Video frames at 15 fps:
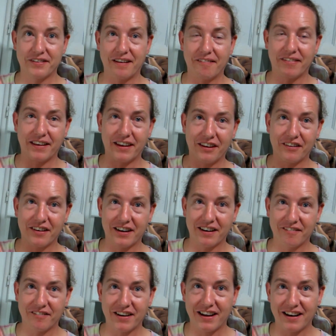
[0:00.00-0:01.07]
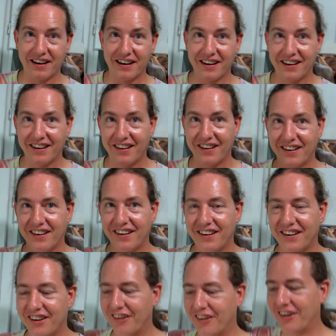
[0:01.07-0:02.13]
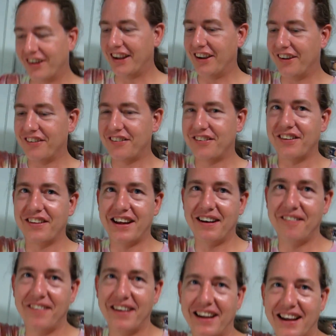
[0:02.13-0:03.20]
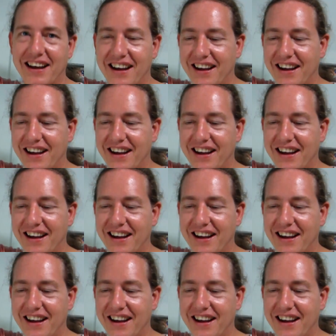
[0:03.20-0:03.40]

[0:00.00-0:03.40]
something you could have done earlier. So then we